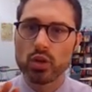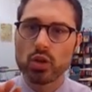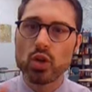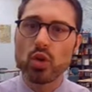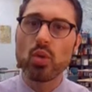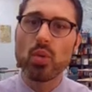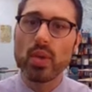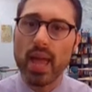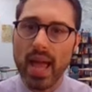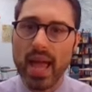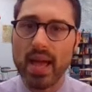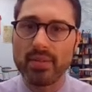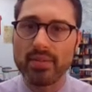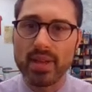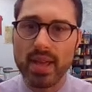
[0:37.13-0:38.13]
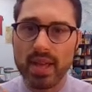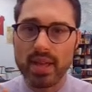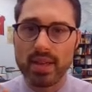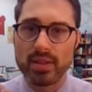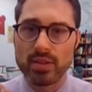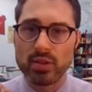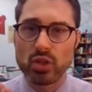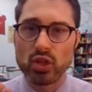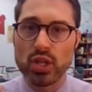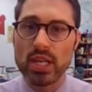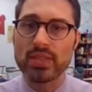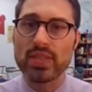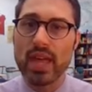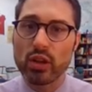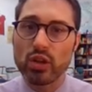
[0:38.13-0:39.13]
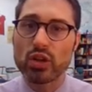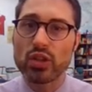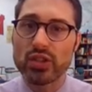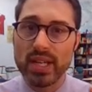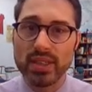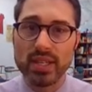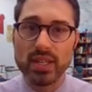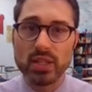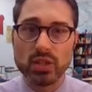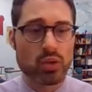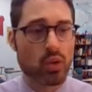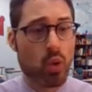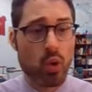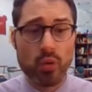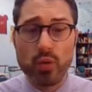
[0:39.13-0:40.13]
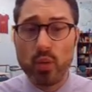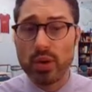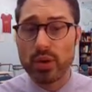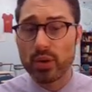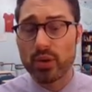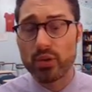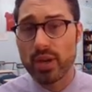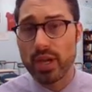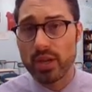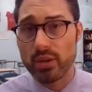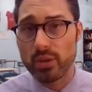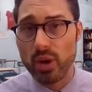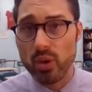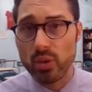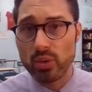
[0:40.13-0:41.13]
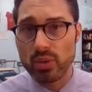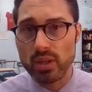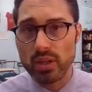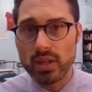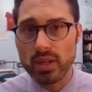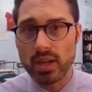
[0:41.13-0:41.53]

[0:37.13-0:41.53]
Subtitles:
You will have a sheet that looks like this, or if you want to create your own,